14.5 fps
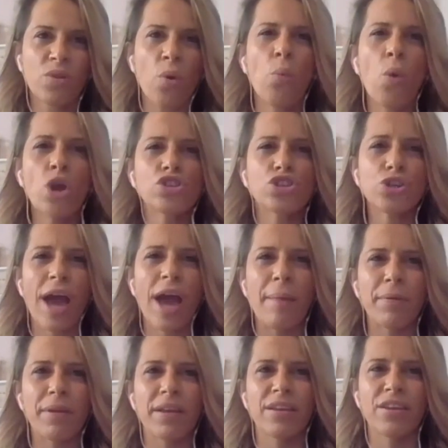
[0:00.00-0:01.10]
weren't too
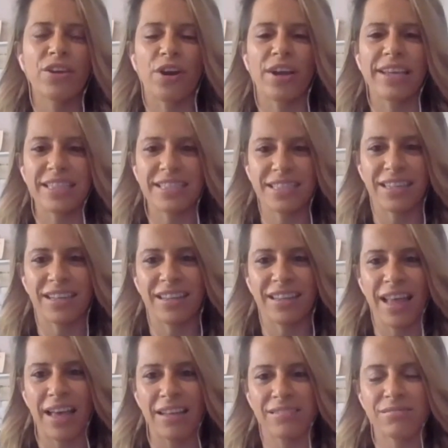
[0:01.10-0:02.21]
happy, I guess in
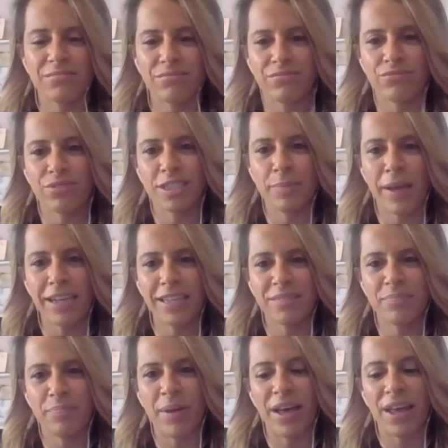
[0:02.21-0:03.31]
that respect.
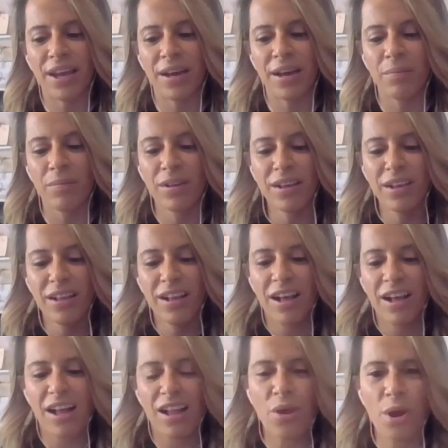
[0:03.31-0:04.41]
But
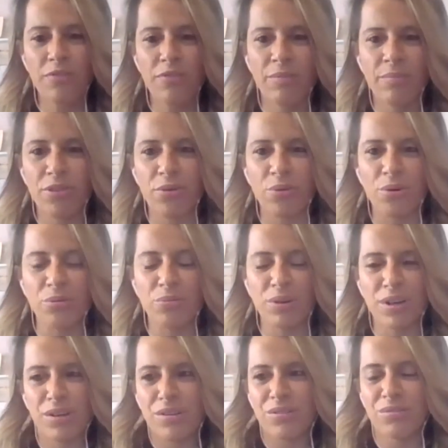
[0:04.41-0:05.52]
a lot of them thought,
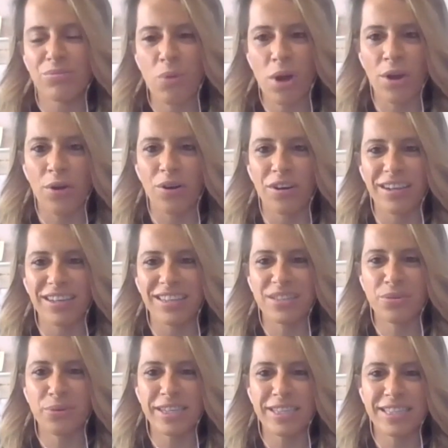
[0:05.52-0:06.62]
well, why not? It's
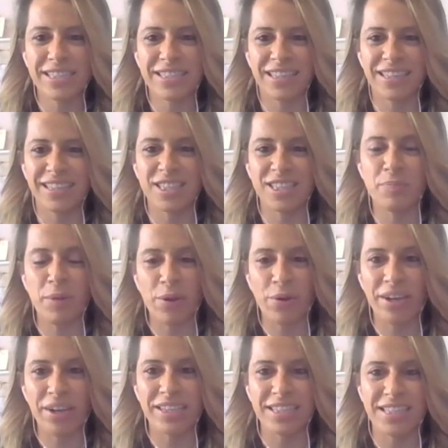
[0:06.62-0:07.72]
always an
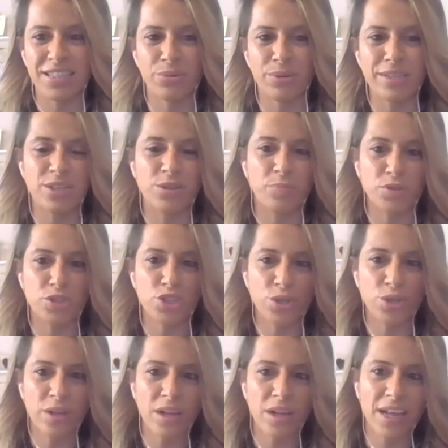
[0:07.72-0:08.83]
experience. It's always an
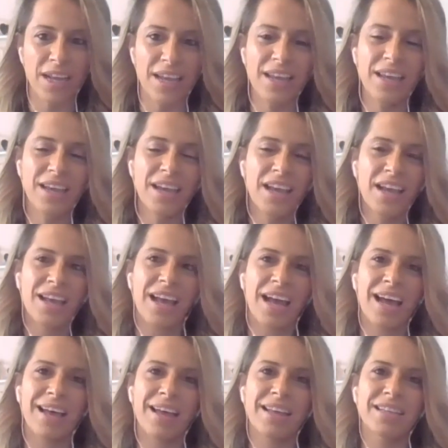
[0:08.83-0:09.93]
opportunity.
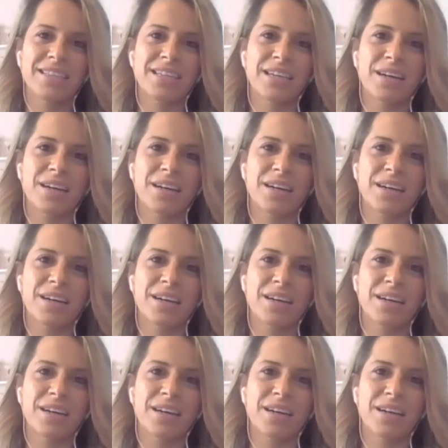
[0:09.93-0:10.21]
And